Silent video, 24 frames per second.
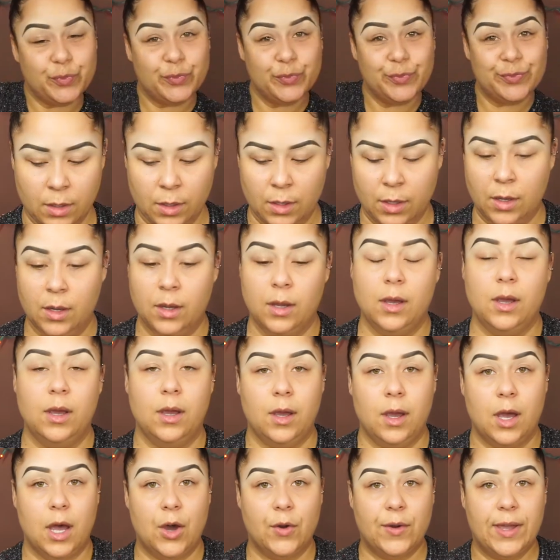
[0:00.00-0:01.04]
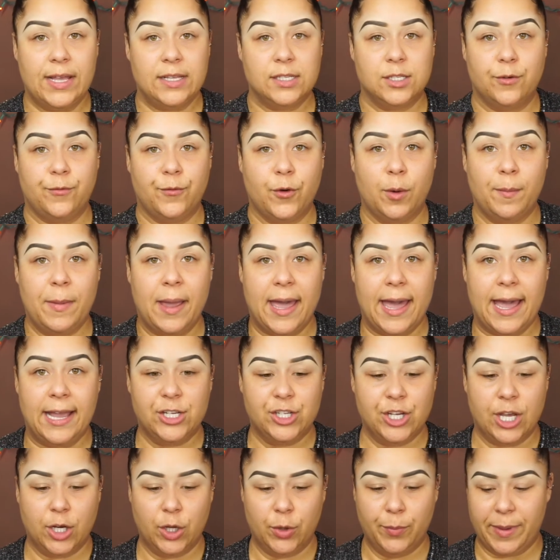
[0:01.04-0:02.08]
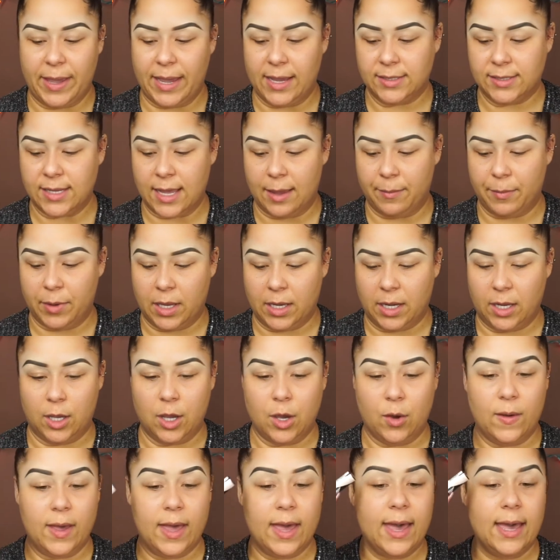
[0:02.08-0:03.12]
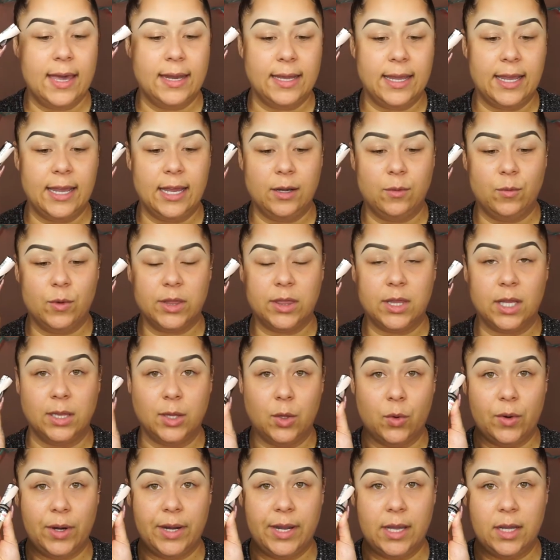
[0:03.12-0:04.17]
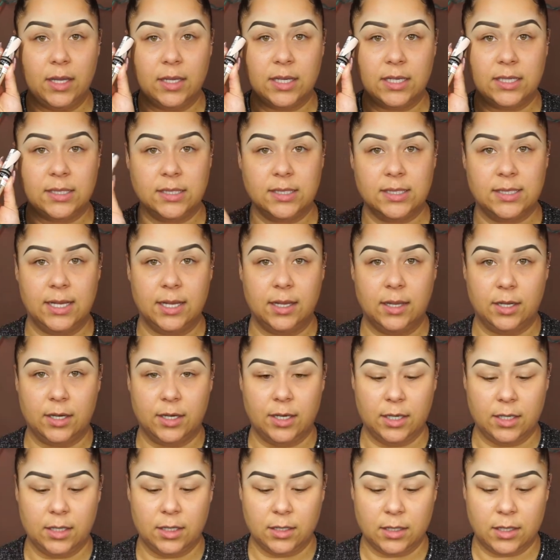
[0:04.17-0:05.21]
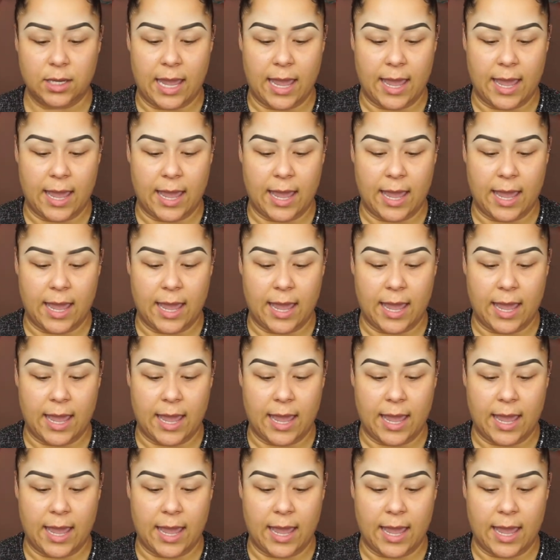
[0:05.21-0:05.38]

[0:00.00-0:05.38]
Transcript: know. Okay, so for my eyeshadow base, I'm gonna go ahead in with the L'Oreal concealer,